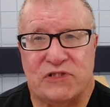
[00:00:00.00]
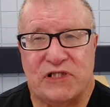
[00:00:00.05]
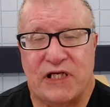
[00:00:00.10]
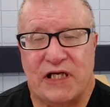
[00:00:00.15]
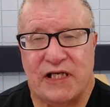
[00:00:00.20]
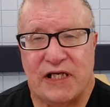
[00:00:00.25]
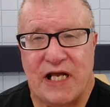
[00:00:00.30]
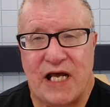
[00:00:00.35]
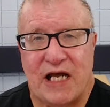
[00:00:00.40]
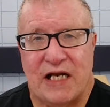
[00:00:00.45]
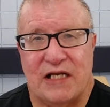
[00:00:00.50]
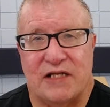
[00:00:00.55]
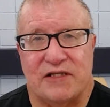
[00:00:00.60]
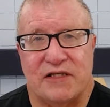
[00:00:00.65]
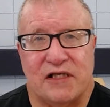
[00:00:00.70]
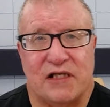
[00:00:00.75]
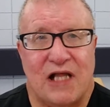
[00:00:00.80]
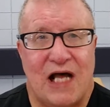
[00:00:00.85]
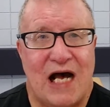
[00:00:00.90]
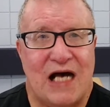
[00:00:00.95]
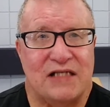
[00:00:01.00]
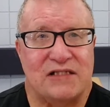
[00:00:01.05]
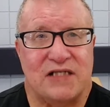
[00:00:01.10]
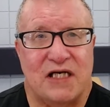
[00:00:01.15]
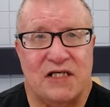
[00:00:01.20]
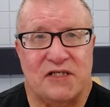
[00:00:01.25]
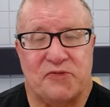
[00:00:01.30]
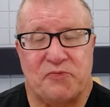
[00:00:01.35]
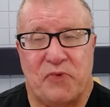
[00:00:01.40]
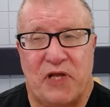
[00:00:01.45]
And again, in the class, I
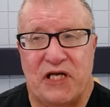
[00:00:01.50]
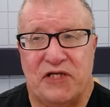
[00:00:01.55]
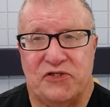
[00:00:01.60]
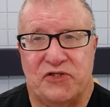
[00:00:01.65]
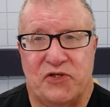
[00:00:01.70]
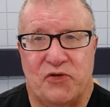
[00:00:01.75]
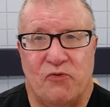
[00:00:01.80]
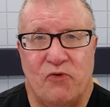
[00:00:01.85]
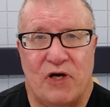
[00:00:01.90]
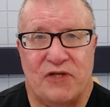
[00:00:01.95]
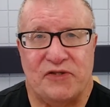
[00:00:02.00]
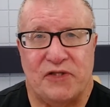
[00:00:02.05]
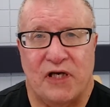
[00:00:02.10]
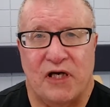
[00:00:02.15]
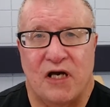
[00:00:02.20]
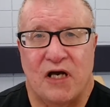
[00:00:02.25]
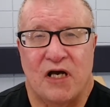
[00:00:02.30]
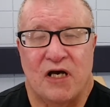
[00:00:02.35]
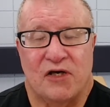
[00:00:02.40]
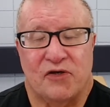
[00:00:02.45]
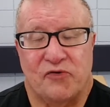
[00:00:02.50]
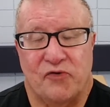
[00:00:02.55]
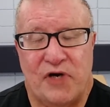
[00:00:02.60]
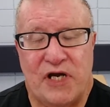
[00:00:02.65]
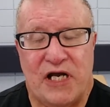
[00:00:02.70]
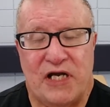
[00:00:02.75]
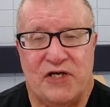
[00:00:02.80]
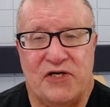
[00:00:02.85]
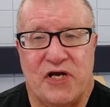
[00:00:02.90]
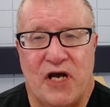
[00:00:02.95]
explained to you what the green,